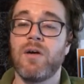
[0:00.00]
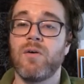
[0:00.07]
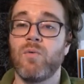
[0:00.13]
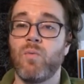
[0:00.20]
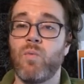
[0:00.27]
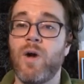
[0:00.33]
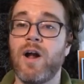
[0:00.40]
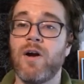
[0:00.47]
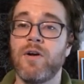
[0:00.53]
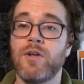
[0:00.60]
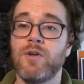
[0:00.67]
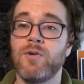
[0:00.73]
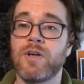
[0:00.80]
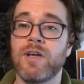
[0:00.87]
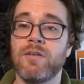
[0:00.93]
where
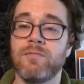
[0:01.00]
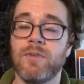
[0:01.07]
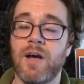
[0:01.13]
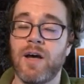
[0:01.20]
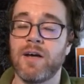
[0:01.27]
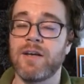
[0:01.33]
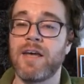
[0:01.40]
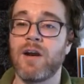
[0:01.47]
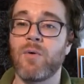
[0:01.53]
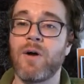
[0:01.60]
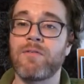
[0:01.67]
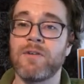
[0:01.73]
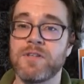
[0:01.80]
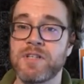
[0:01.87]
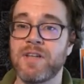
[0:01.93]
you can get a
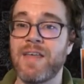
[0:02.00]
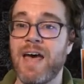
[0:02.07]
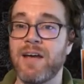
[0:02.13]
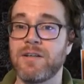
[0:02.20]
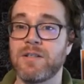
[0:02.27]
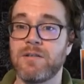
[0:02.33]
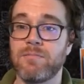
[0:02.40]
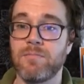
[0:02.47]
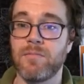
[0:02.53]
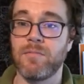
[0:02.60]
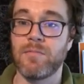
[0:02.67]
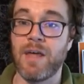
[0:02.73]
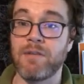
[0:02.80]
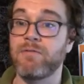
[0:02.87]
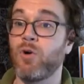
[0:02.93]
reference to that
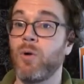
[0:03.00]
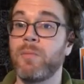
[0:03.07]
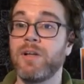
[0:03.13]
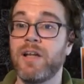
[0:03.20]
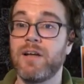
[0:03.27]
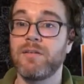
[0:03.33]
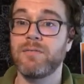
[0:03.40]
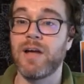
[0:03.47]
formula.